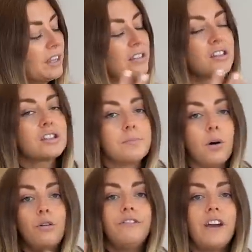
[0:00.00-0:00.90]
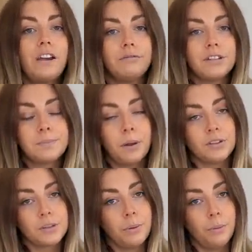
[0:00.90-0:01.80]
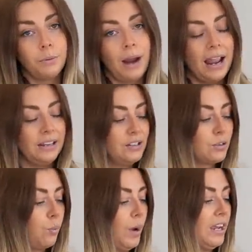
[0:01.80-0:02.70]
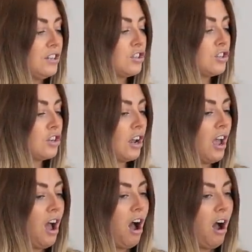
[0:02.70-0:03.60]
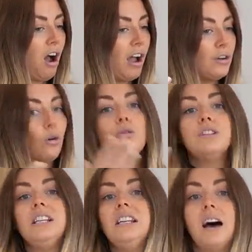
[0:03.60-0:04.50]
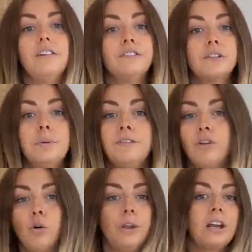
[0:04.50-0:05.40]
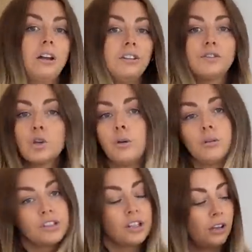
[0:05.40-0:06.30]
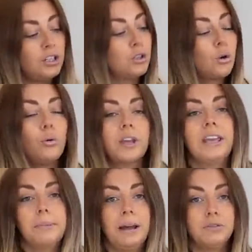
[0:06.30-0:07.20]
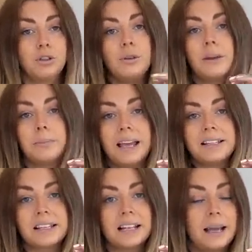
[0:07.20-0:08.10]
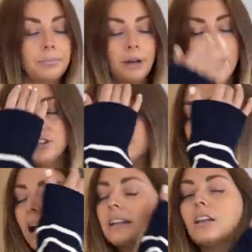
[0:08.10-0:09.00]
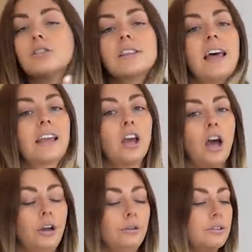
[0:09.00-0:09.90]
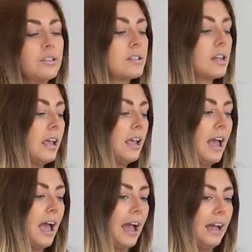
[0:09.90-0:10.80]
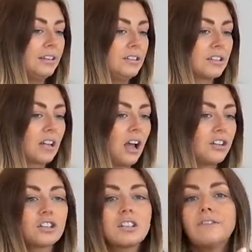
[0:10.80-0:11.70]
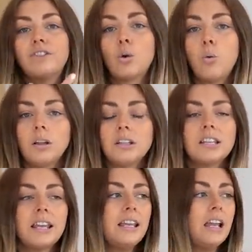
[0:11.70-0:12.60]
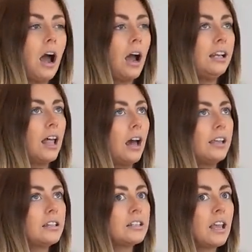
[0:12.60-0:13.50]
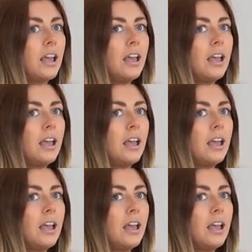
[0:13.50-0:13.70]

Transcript: it's a small, very responsible brand, which I already loved before we kind of started talking about doing a blazer collaboration. I had lots of their coats and I just loved the quality. I liked